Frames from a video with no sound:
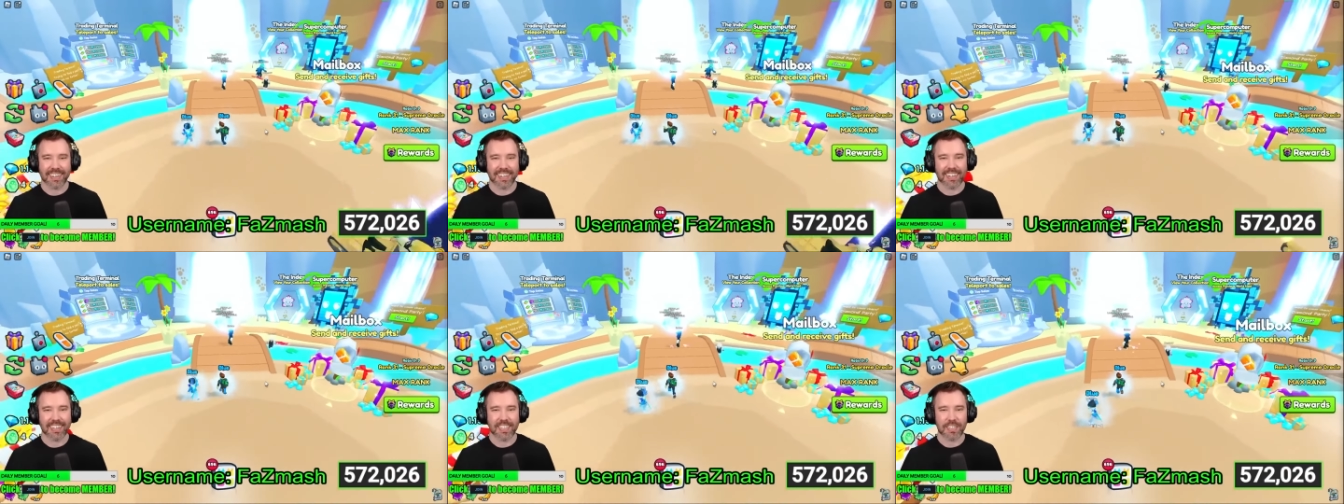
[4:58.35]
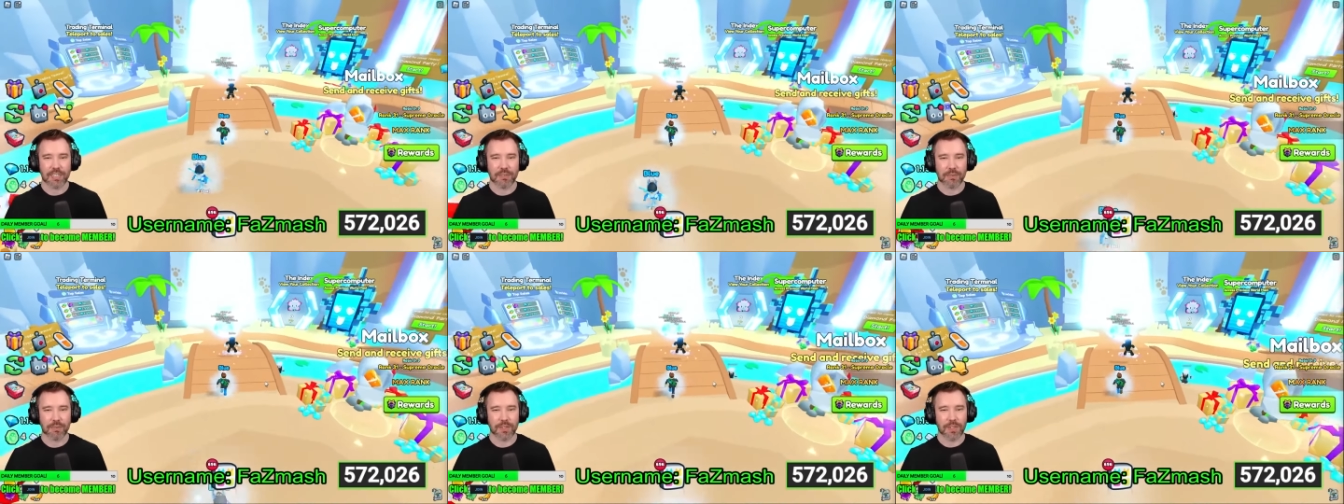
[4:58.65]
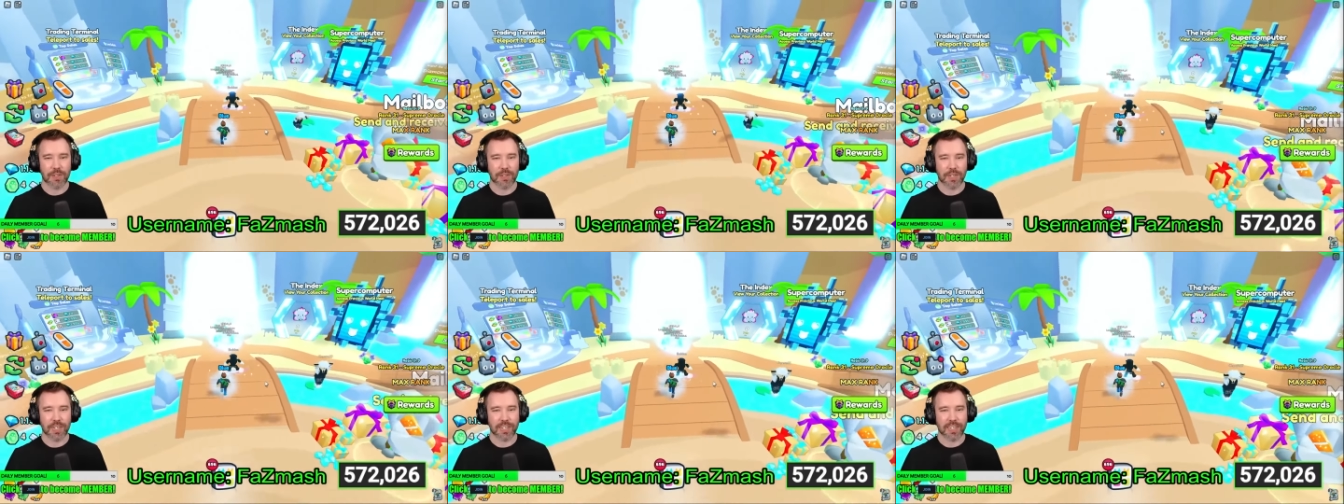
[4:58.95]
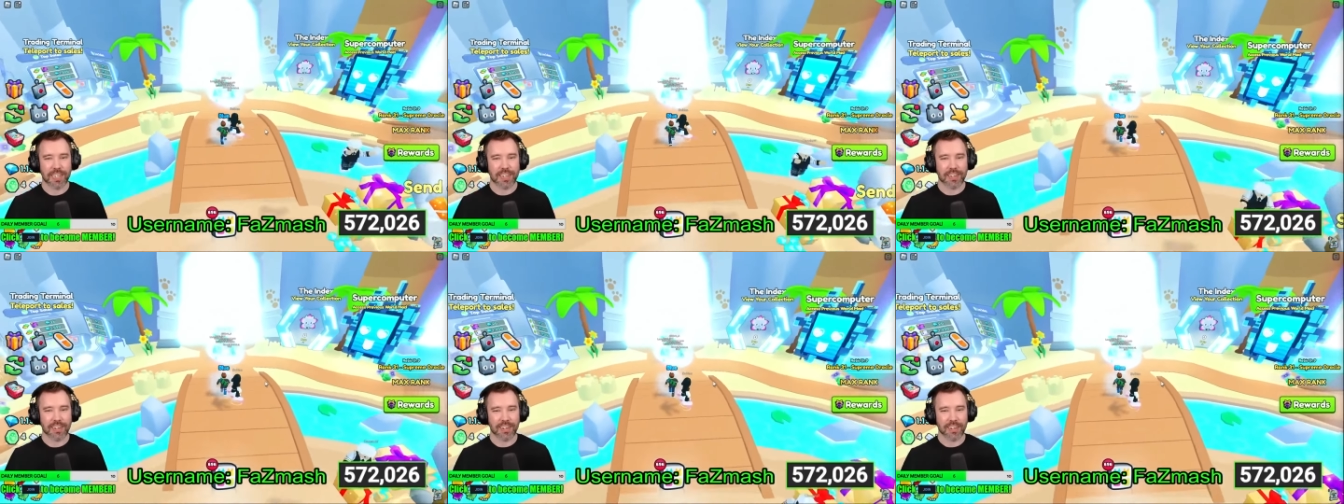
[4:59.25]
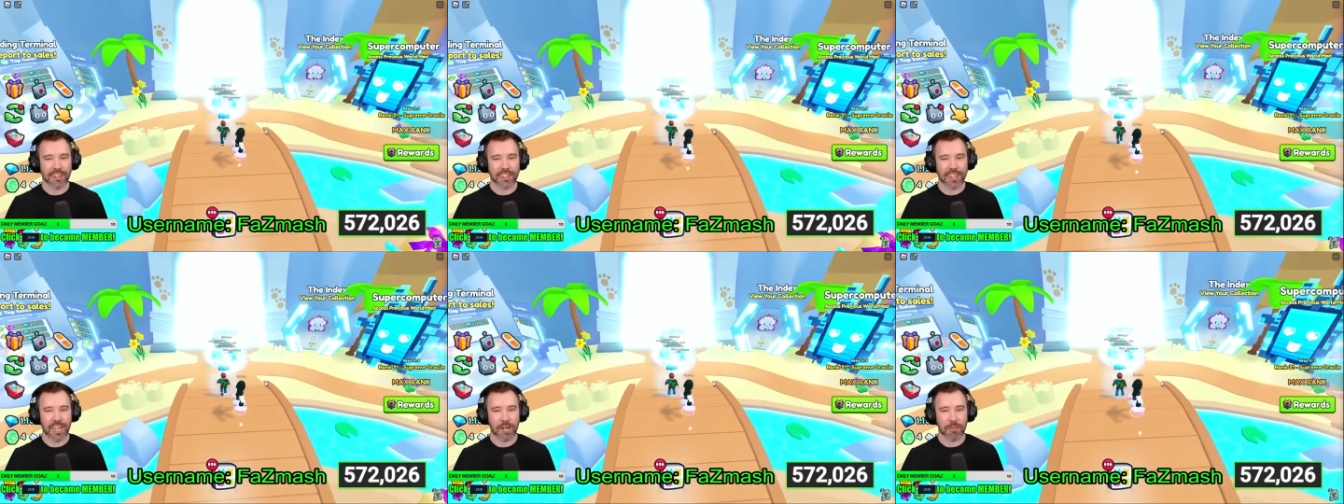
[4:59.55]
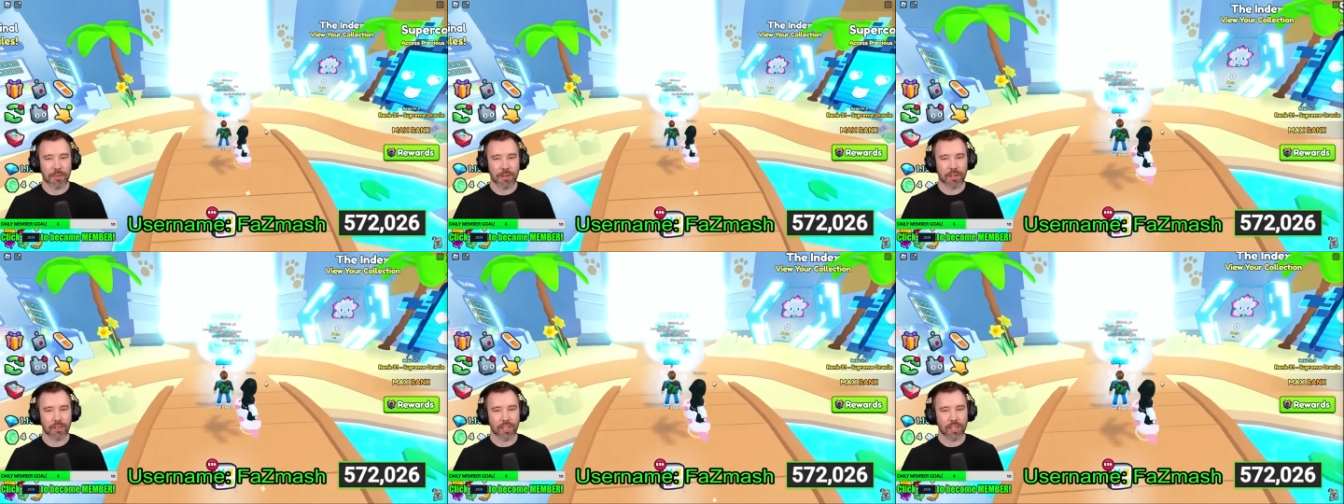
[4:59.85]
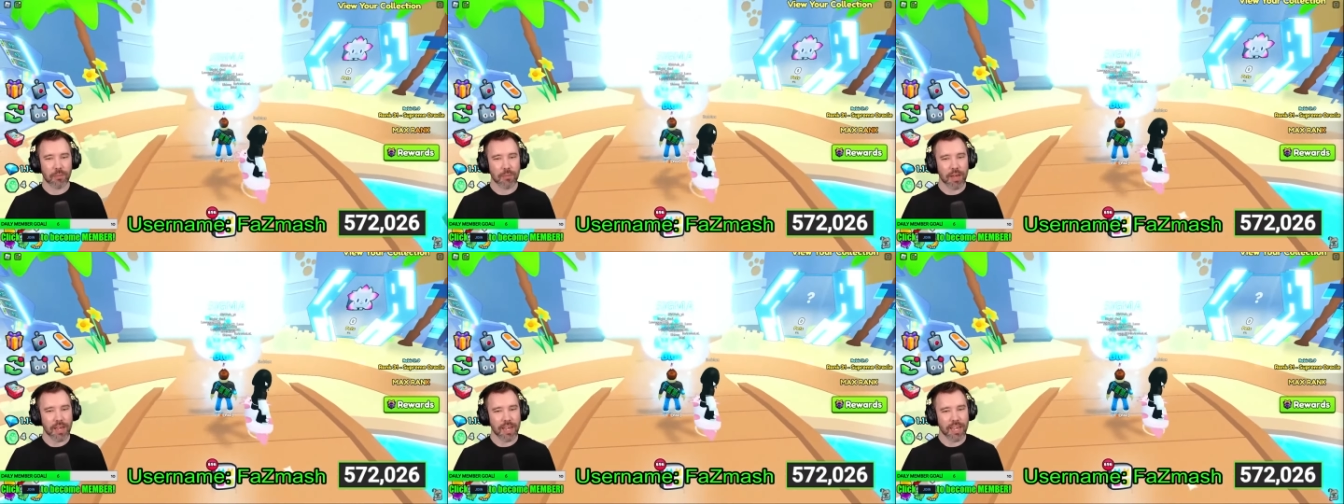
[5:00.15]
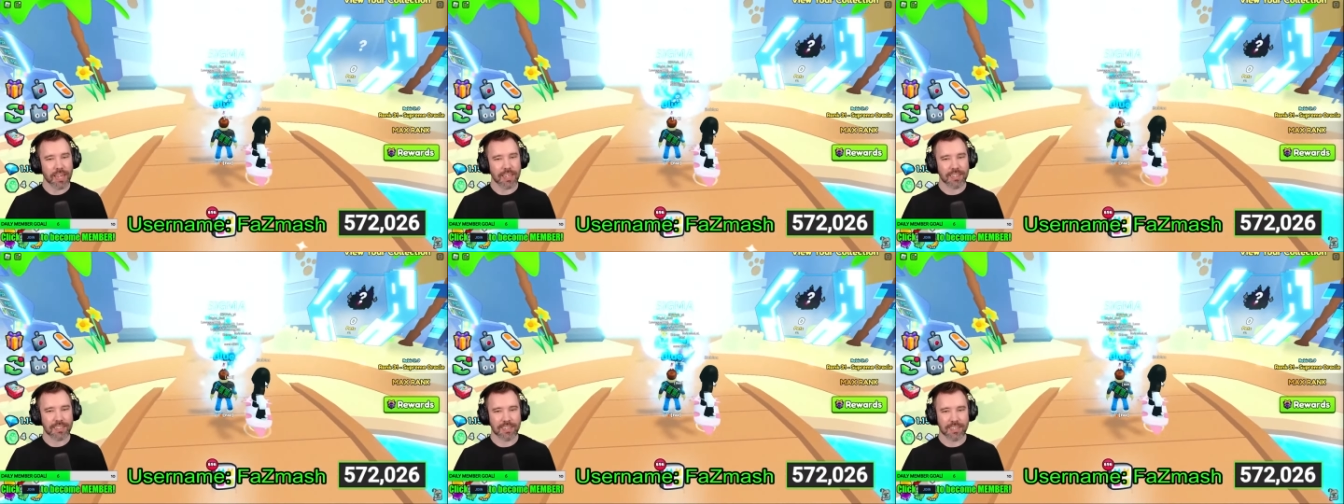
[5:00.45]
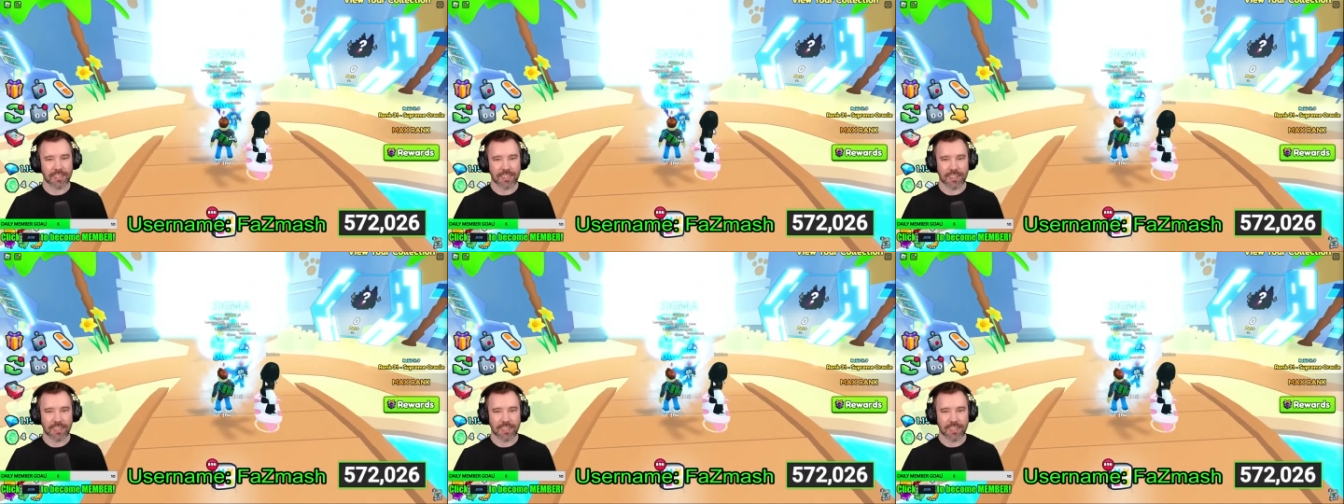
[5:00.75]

at all these people joining in. They're not going to help me click my eggs.